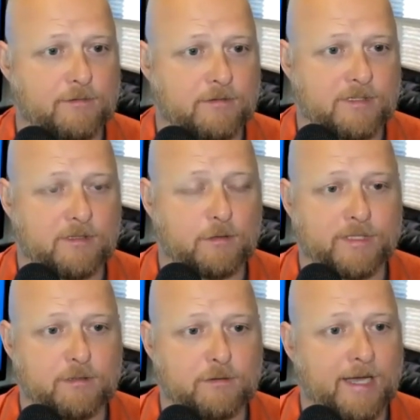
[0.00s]
she's only
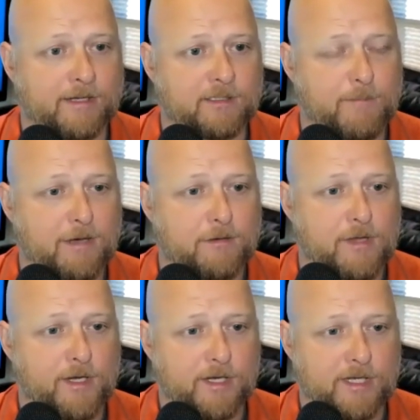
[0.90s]
due X amount,
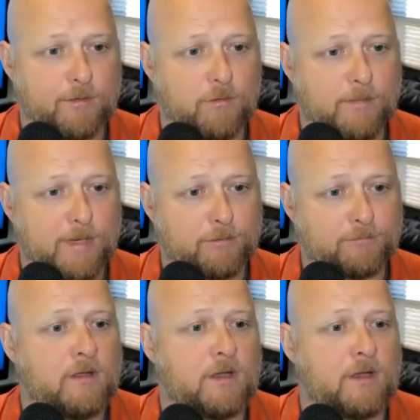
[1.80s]
not an equal amount.